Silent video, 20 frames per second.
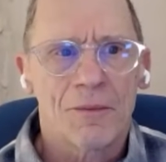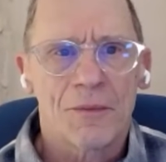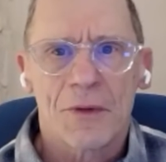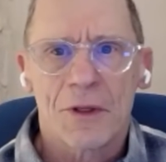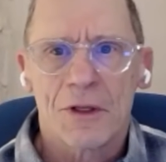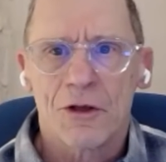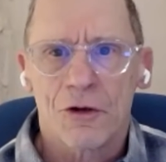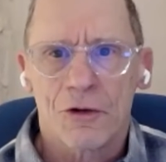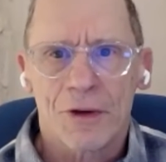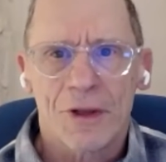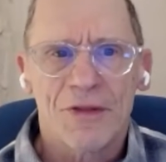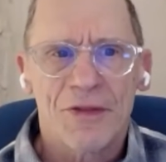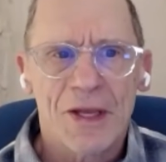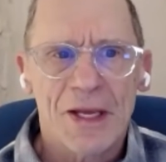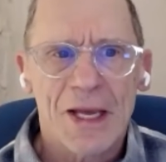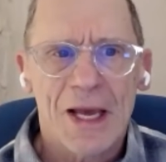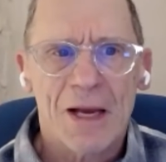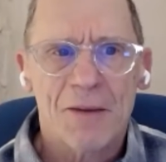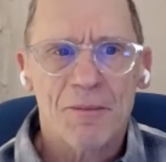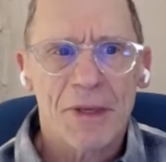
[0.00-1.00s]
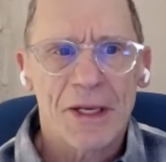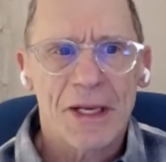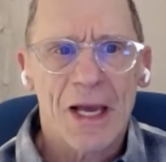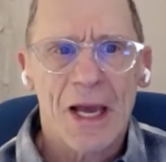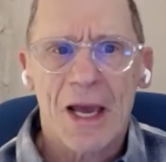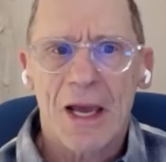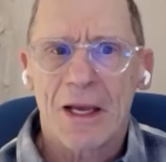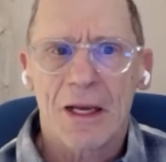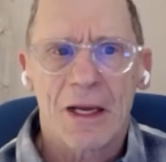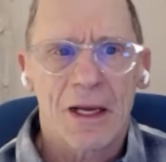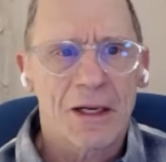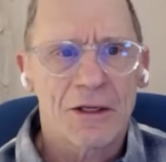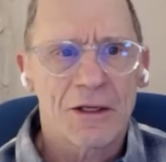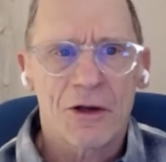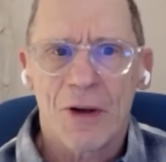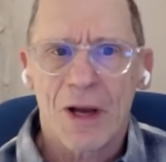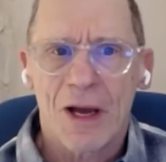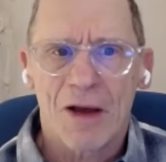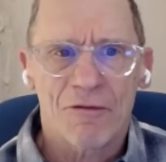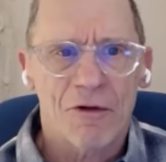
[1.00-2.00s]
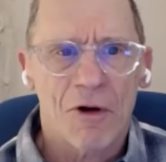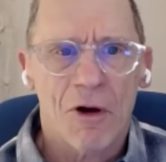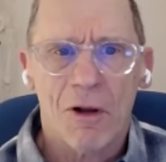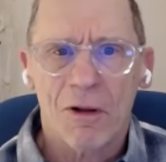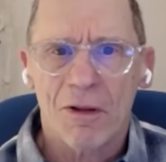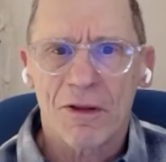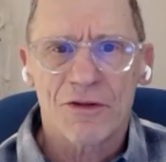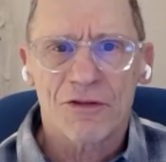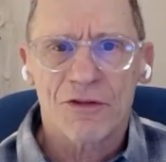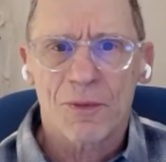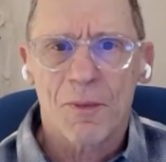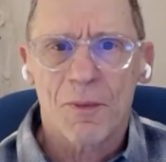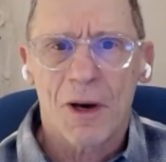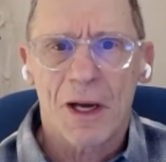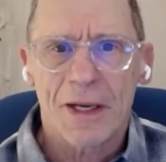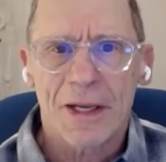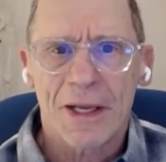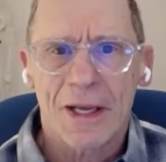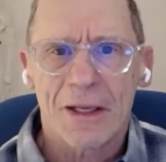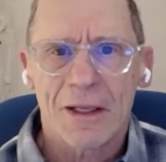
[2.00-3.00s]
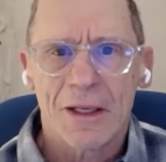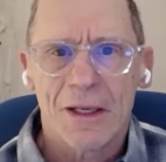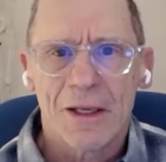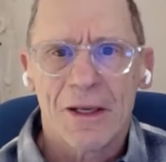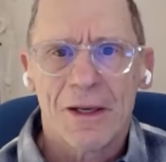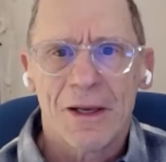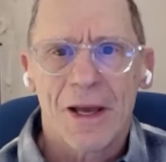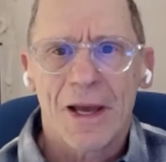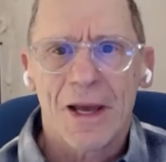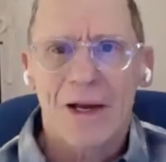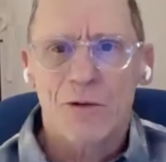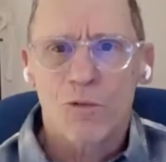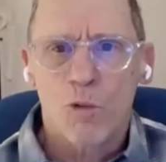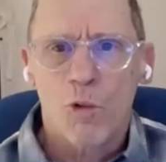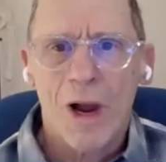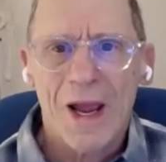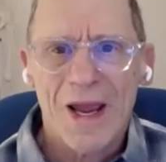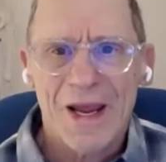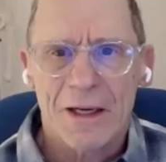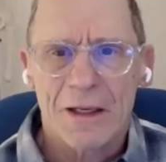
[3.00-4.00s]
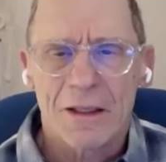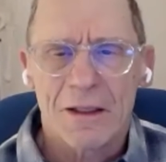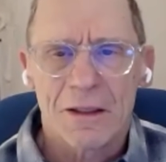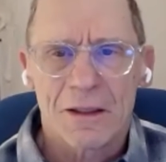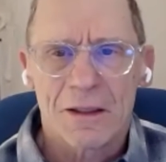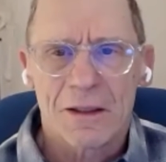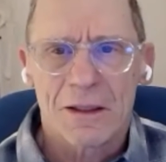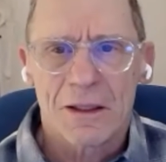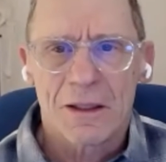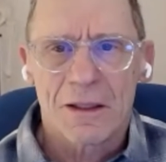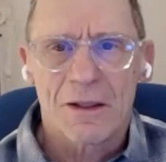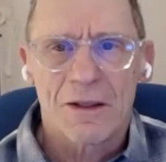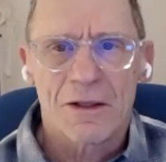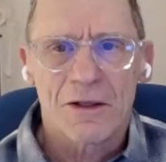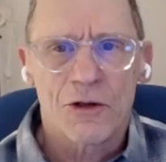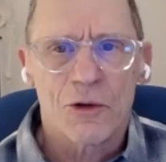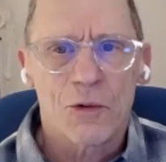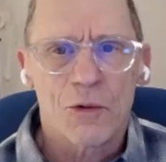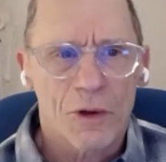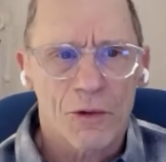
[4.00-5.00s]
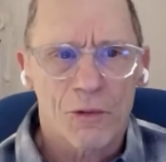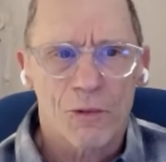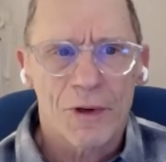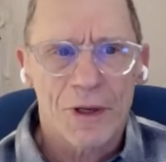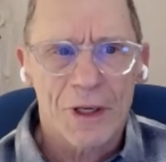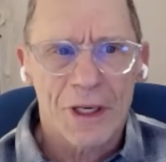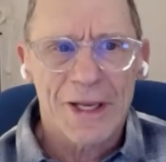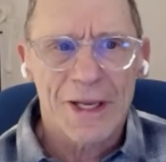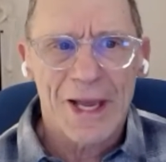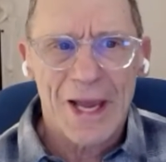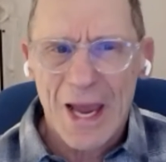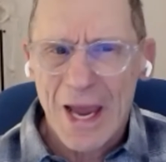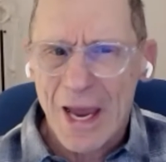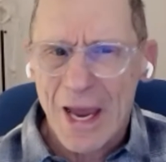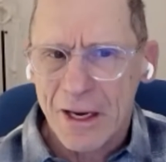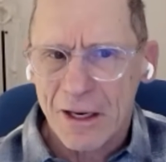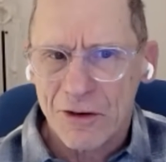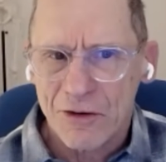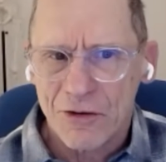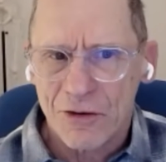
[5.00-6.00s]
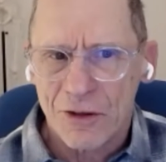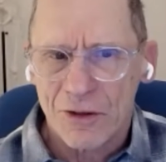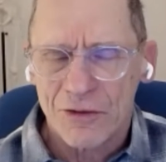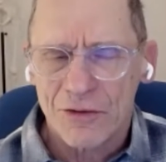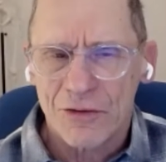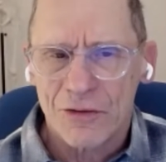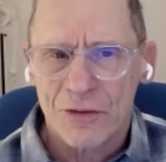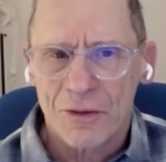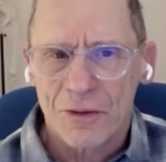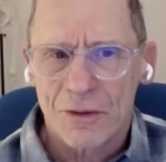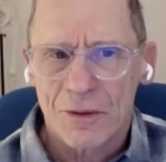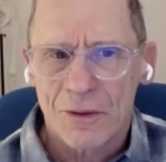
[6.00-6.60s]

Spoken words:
you're in the NBA and you have all this money, and wait, you were really anxious?